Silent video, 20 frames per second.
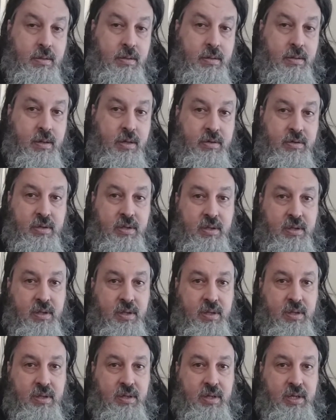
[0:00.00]
There's
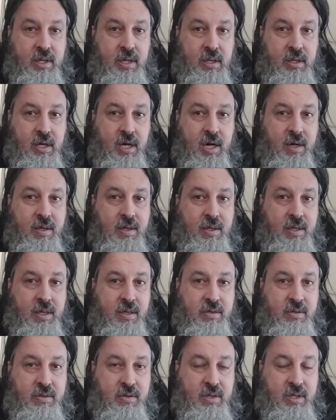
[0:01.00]

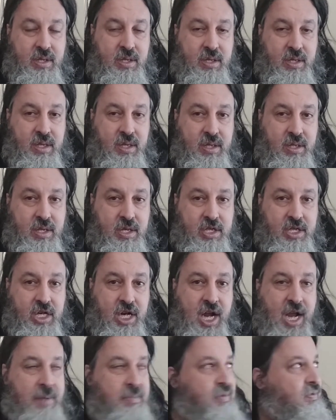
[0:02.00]
the
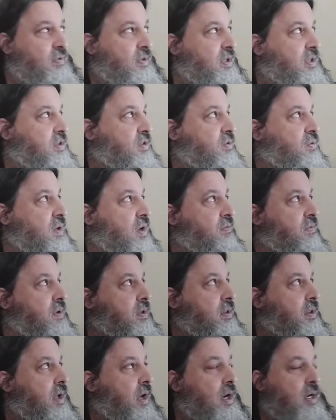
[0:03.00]
chimes for that's 12
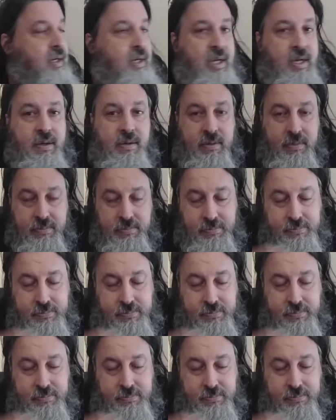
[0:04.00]
o'clock now.